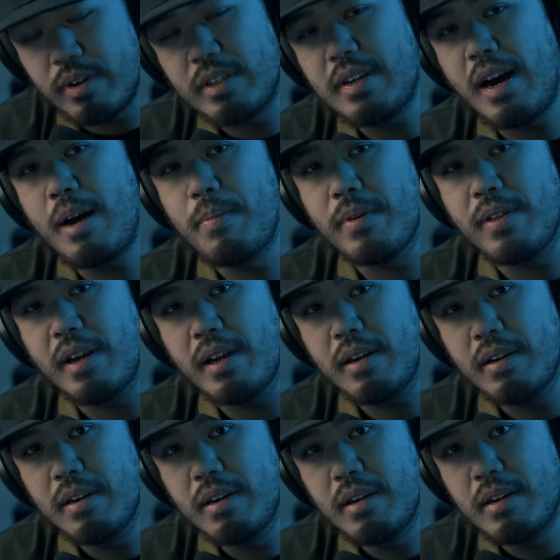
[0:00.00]
the top with it,
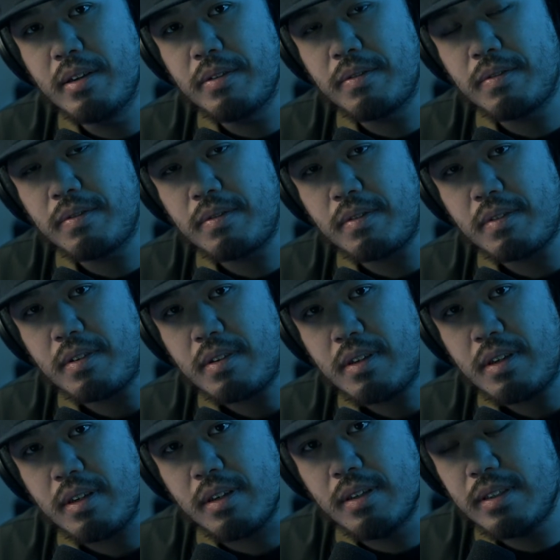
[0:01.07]

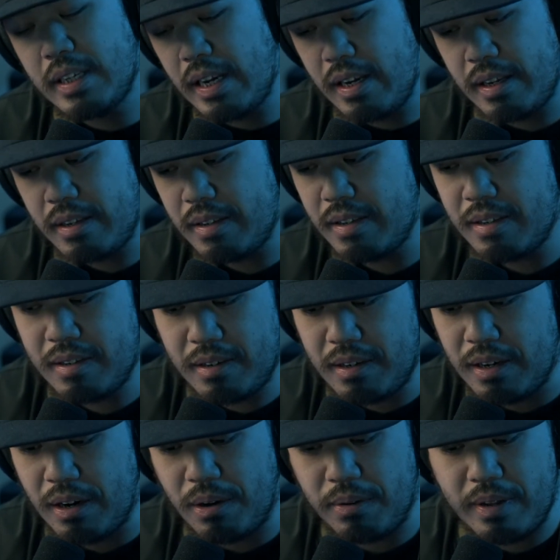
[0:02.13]
saying,
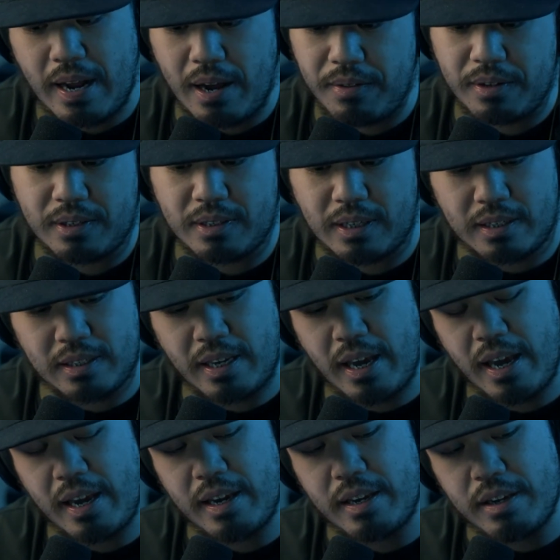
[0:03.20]
now the
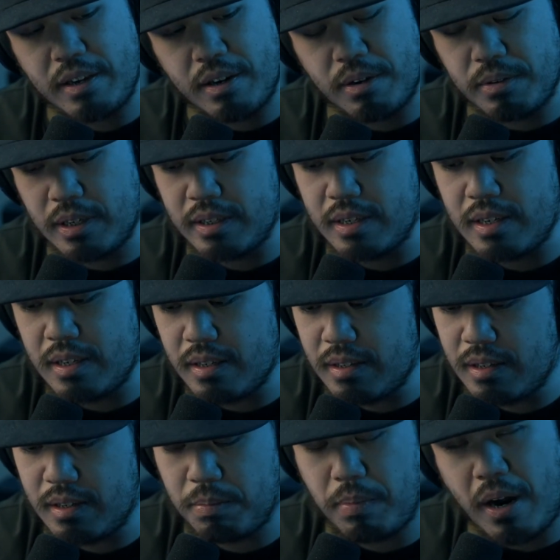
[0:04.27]
6K,
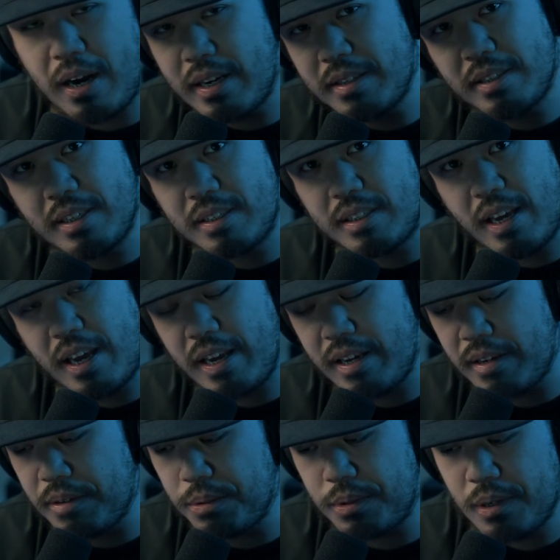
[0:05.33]
the Pocket
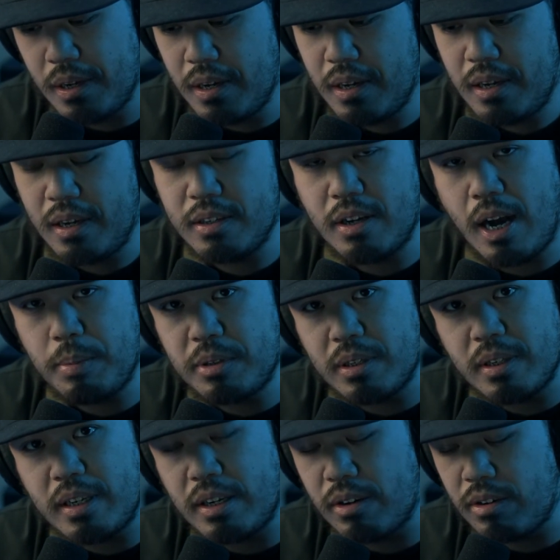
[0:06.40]
6K is
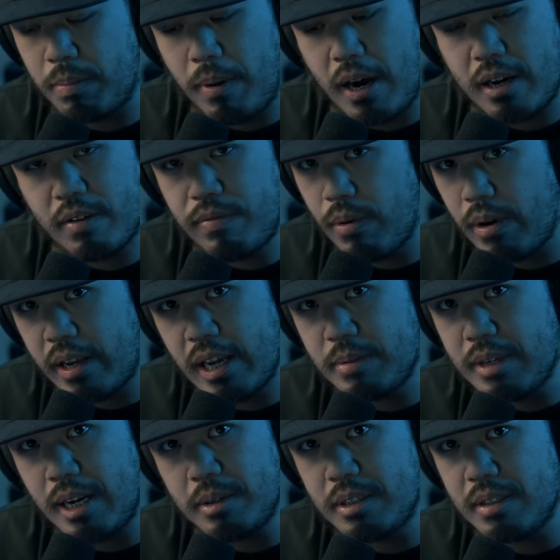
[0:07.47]
obsolete, or the Pocket 4K is
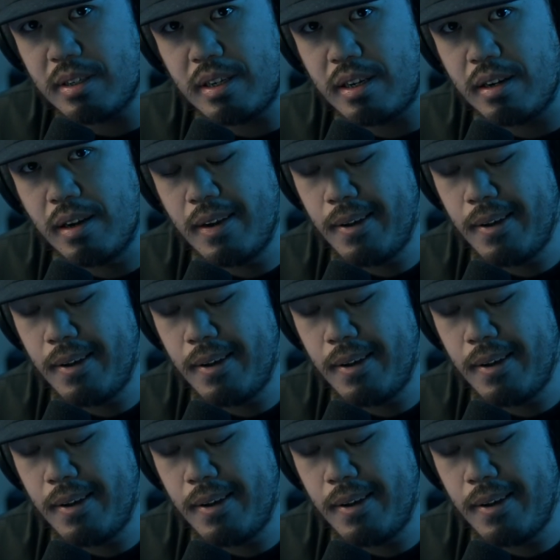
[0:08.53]
obsolete.